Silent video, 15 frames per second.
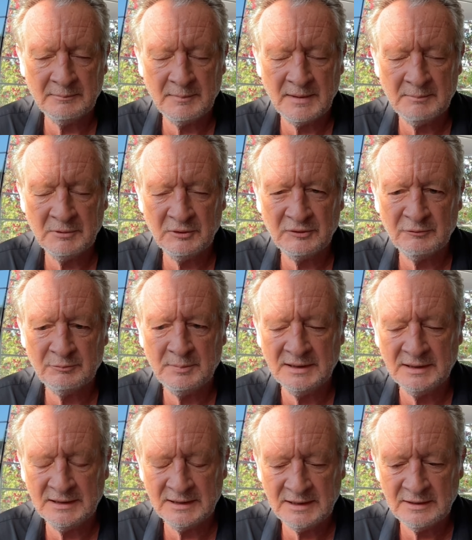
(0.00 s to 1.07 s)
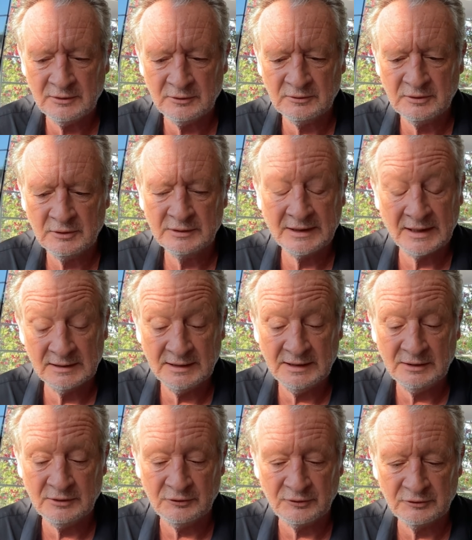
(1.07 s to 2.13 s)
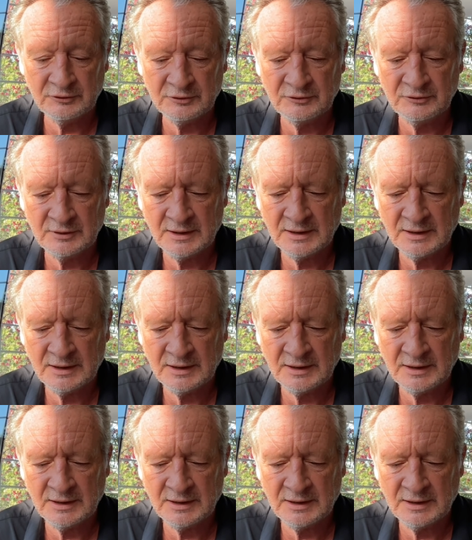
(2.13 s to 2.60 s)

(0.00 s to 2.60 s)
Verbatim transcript: members have been killed, gang leaders, I should say.